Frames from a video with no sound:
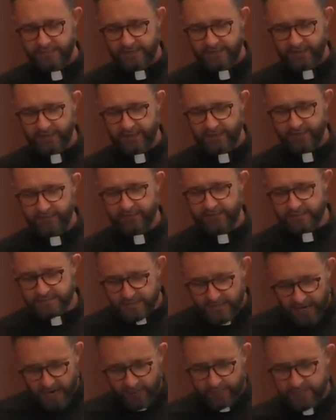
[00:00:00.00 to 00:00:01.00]
uh, this
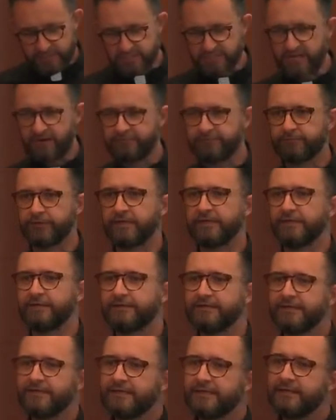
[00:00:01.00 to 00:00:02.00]
common suffering
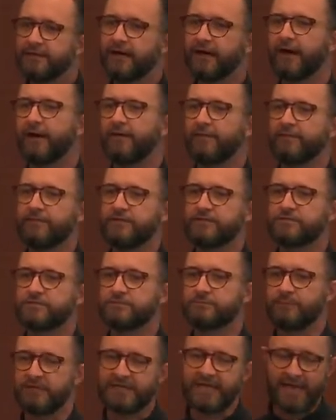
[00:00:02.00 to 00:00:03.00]
uh, this
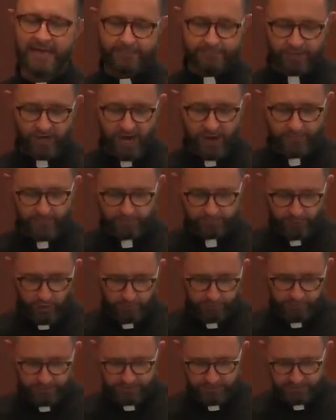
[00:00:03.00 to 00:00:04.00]
became common
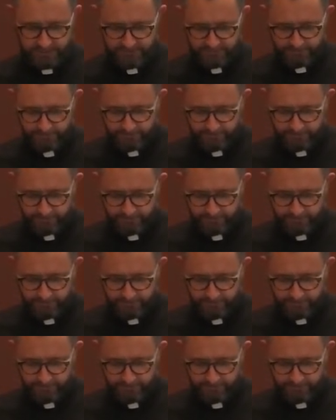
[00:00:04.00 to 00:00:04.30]
purpose.